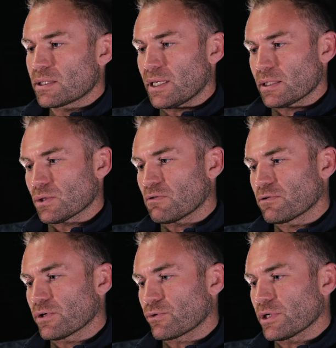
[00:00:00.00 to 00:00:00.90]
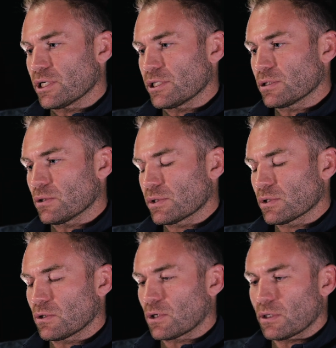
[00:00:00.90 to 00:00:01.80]
to that suffering, really, you know.
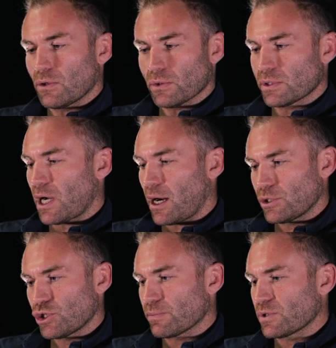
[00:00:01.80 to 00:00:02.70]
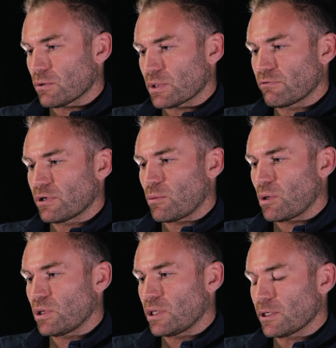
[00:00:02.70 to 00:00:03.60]
So, or those hardships or whatever they may
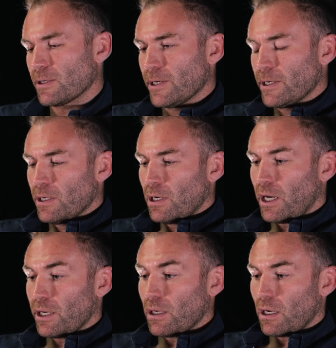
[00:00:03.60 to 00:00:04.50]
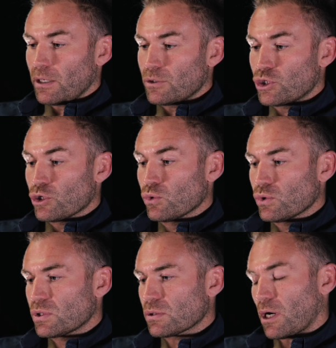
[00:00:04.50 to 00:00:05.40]
be. And I
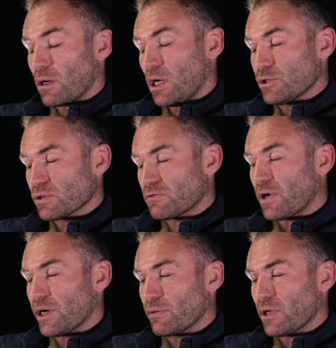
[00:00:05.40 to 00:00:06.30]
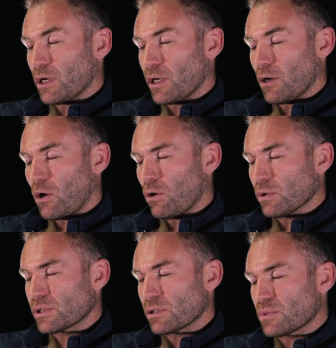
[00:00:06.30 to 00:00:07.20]
just find that I
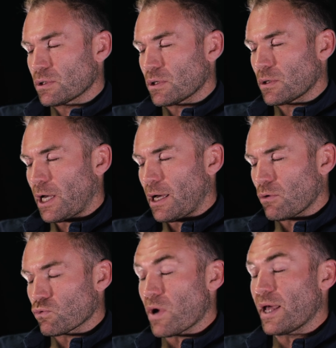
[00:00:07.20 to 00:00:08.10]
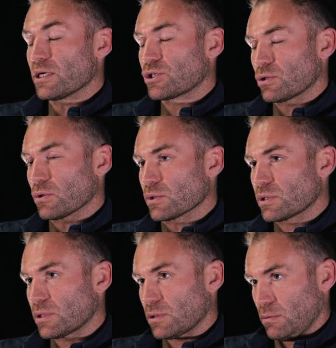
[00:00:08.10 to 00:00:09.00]
always seem to relish
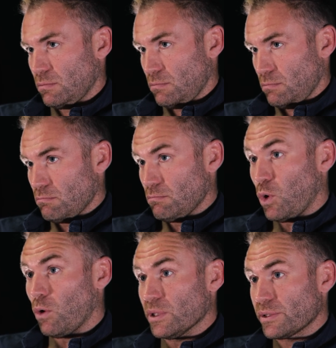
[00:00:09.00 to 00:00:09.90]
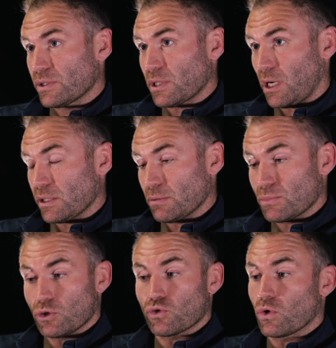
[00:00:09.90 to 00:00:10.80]
those moments, and I seem
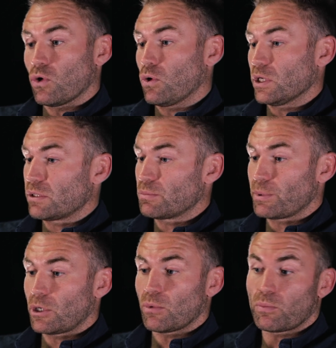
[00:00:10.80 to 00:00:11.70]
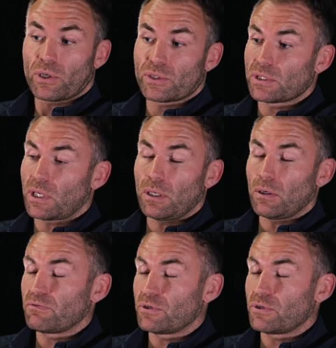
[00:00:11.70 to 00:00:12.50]
to grow, I seem to become a person I love